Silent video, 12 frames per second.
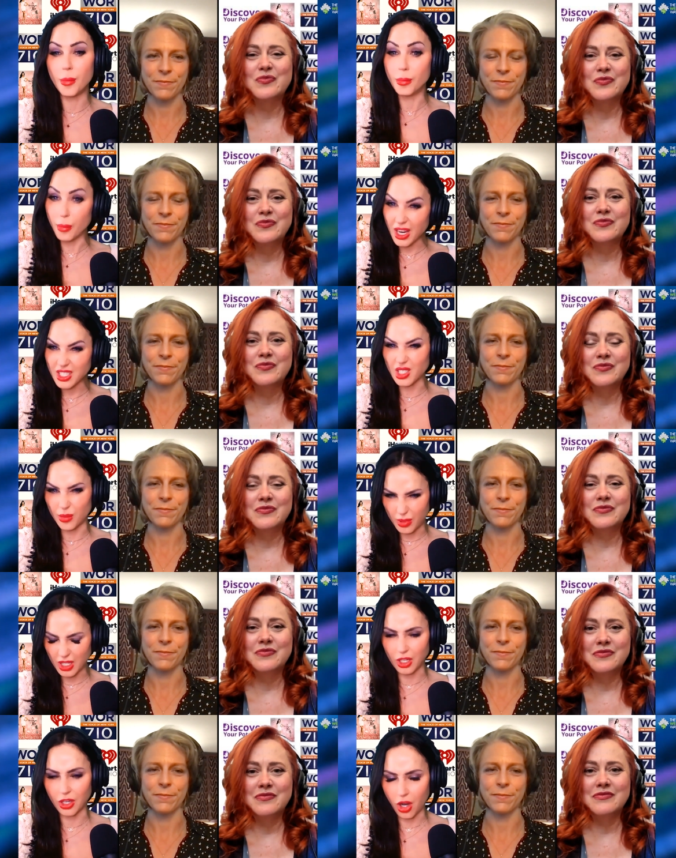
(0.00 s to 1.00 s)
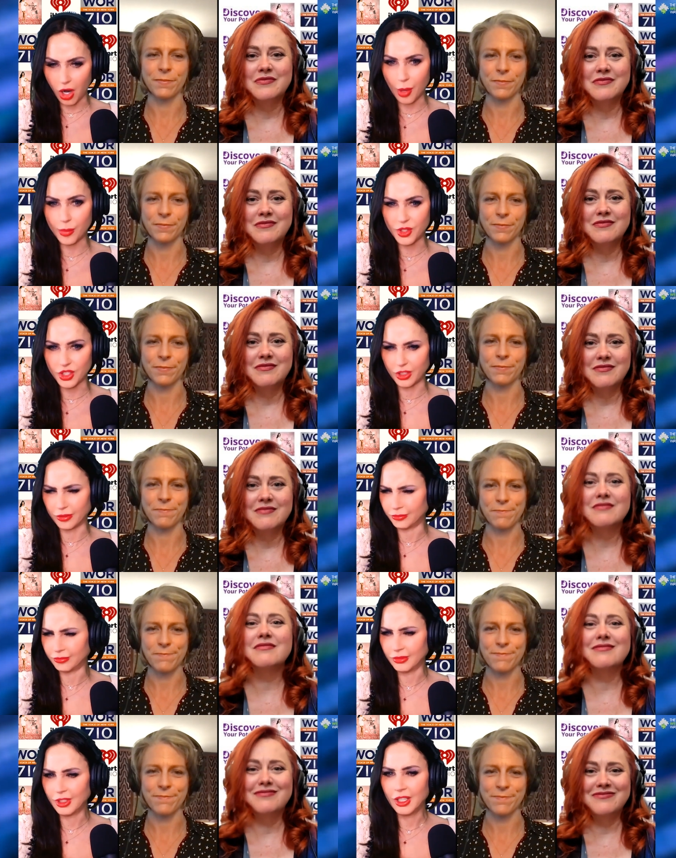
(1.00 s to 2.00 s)
Speaker 1: it must be an option.
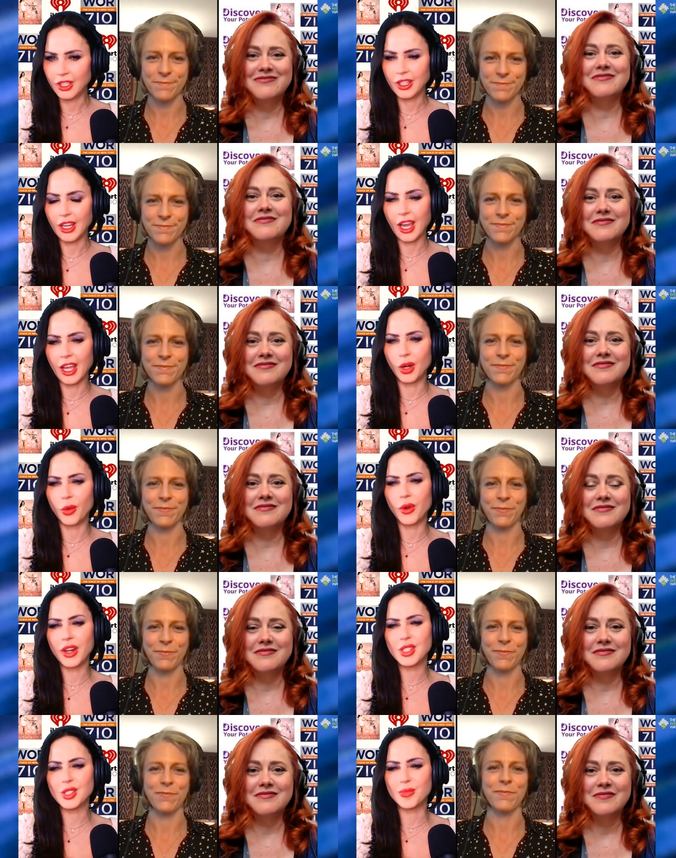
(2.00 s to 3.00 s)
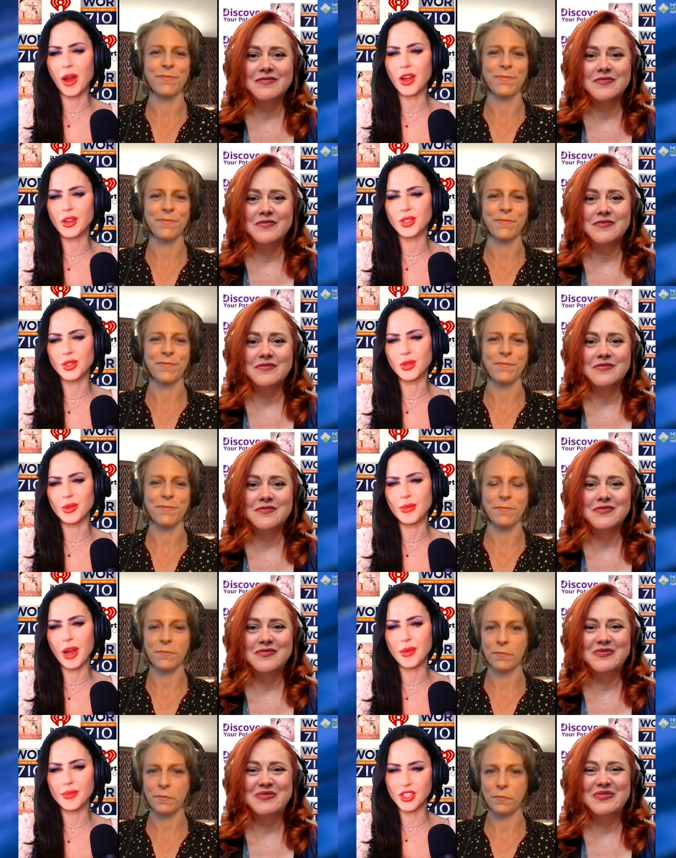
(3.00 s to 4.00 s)
Anna, what inspired you
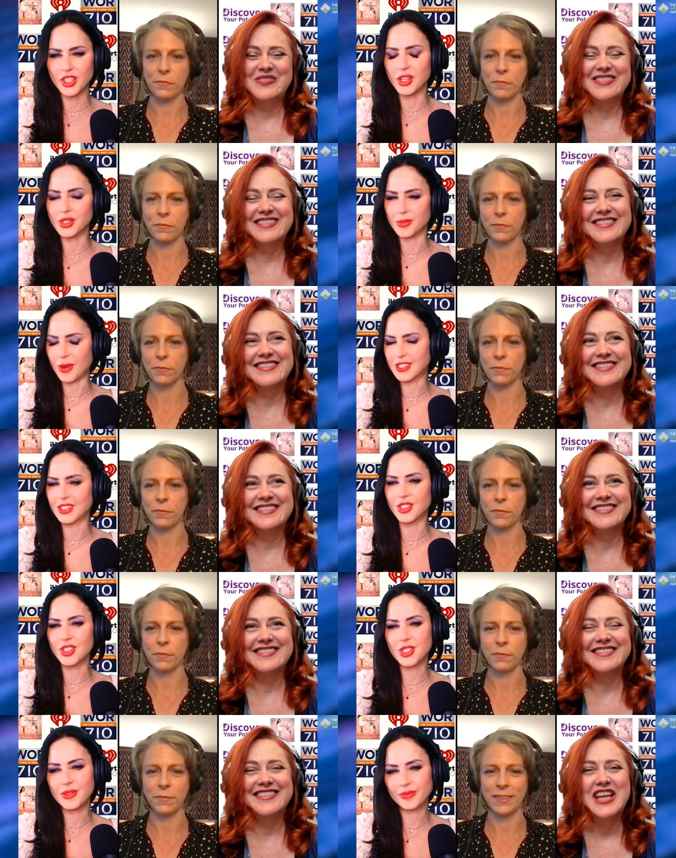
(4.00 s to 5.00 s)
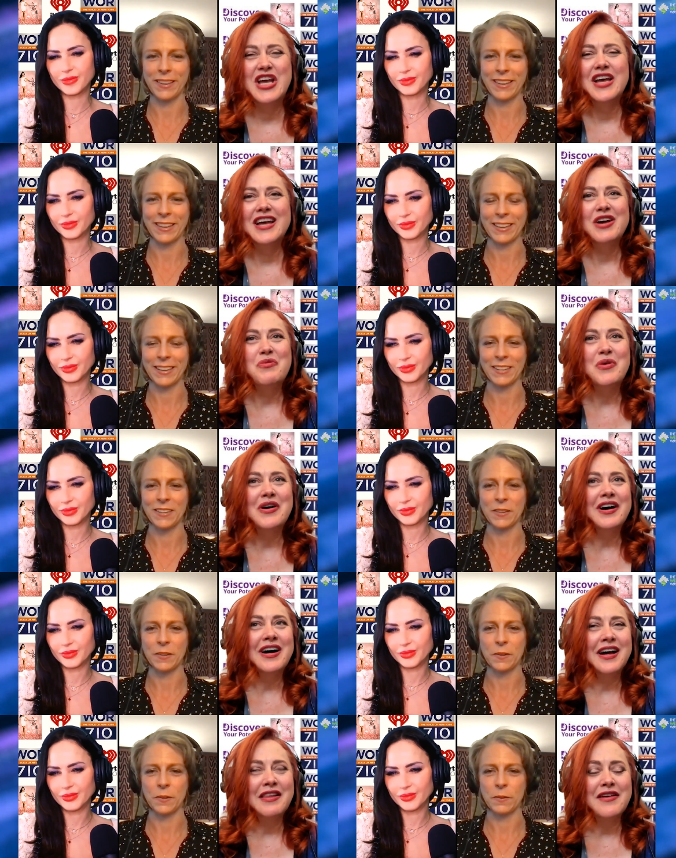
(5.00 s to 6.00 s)
about Michelle's message?
Speaker 2: Well,
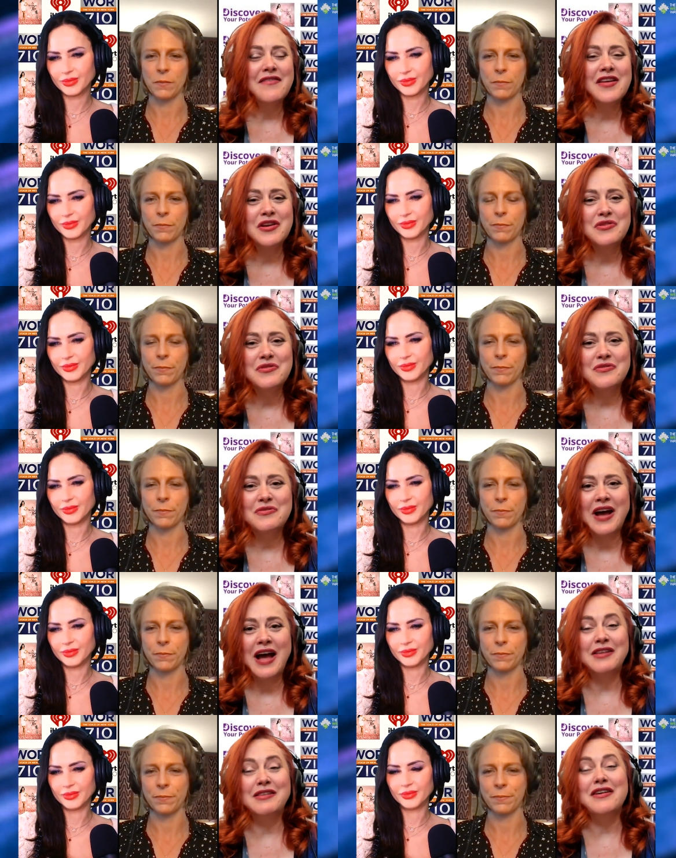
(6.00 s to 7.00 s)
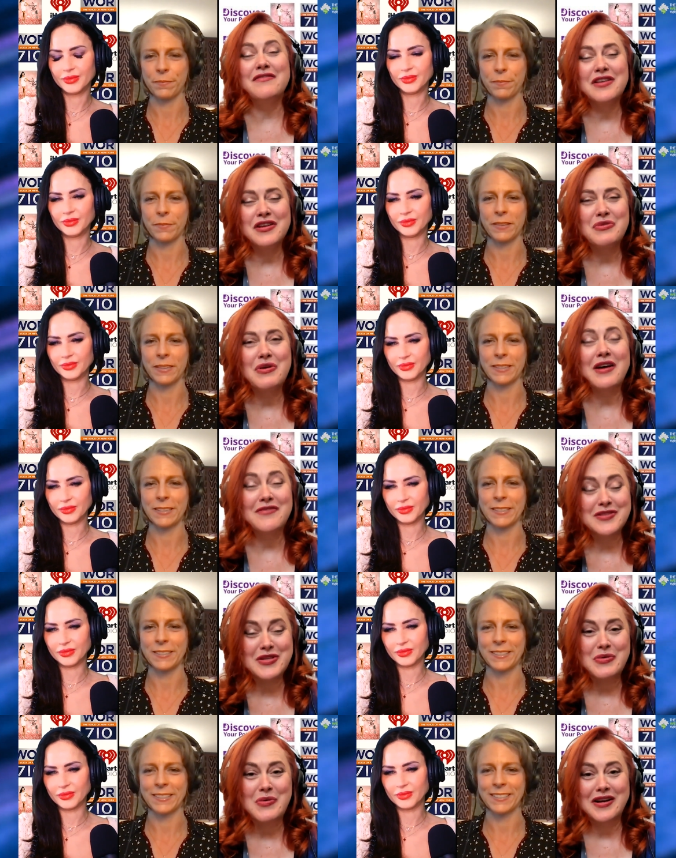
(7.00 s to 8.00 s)
I love that you I love that you
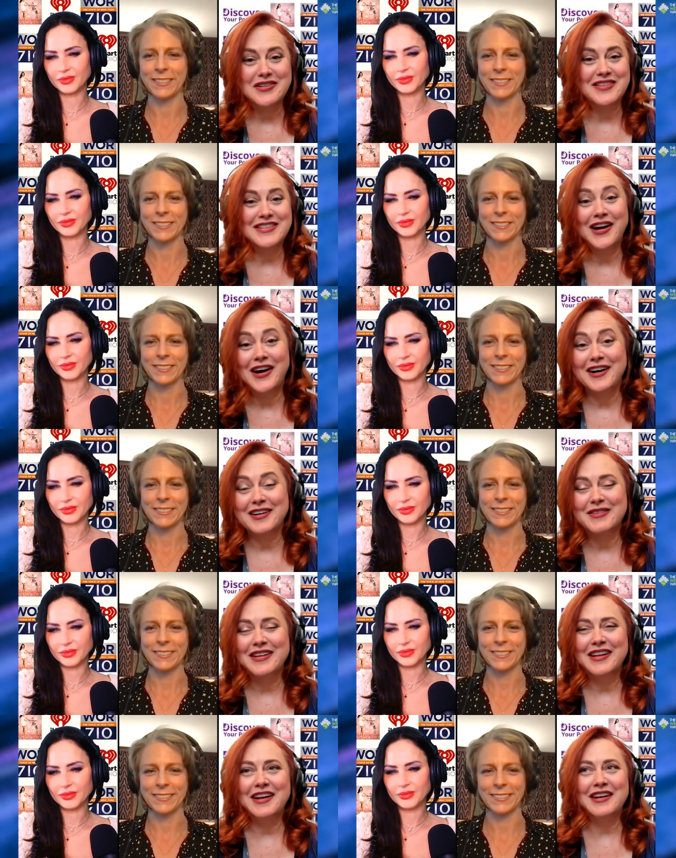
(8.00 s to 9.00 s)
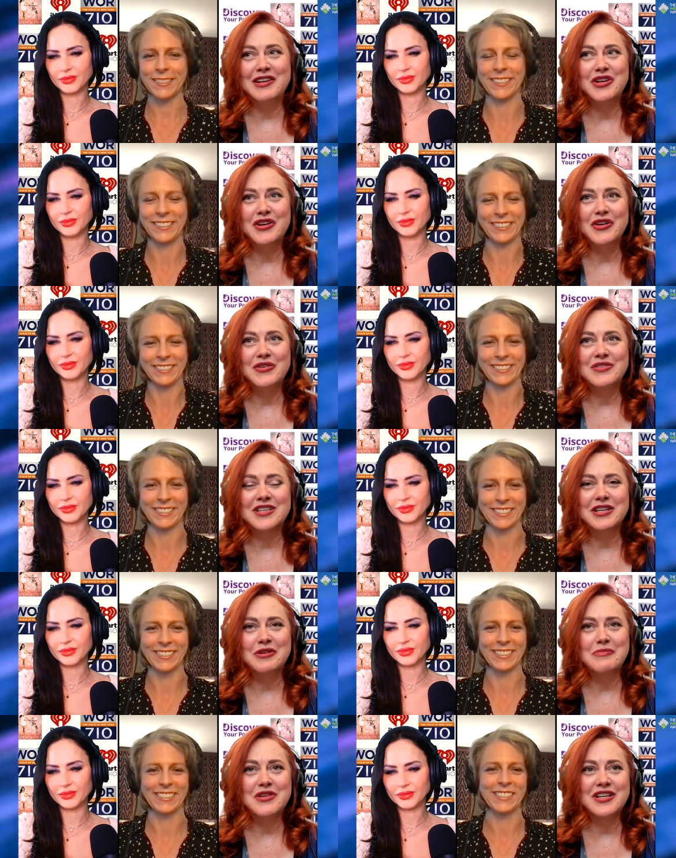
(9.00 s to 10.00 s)
obviously watched the talk and, and you know to
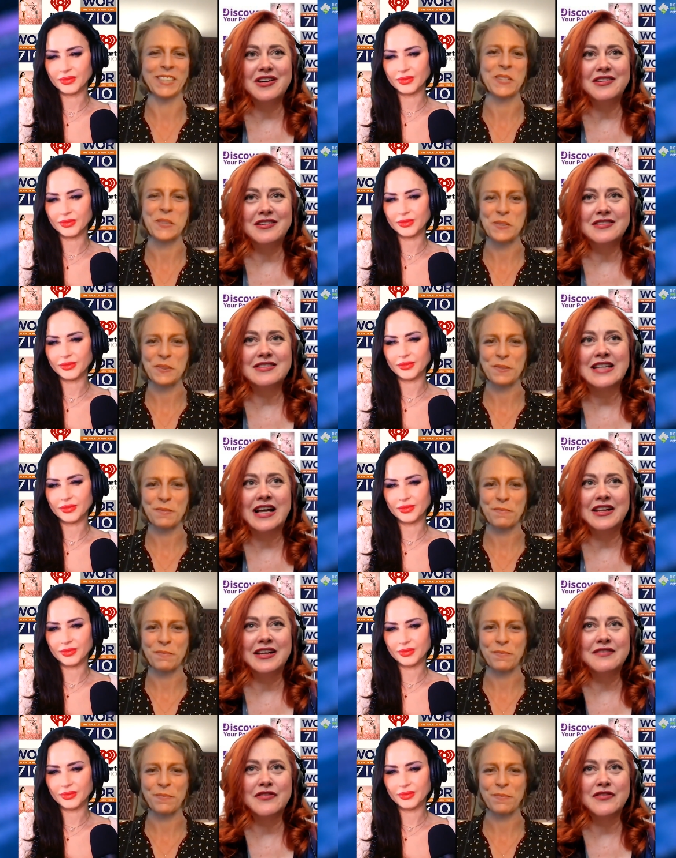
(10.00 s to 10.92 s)
hear Michelle tell it